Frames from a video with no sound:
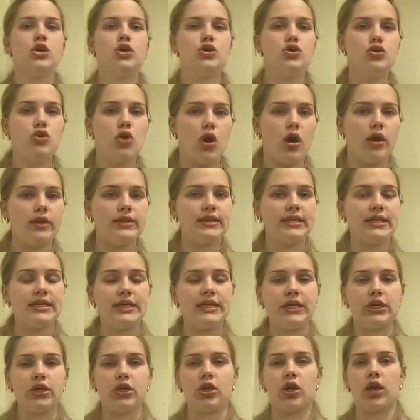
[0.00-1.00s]

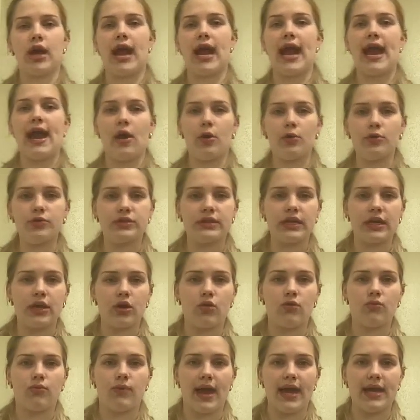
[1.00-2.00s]
non-linear, out
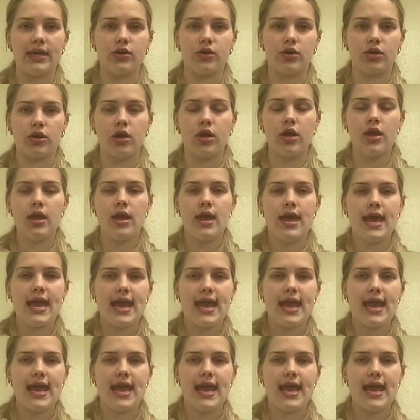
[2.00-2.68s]
there writer,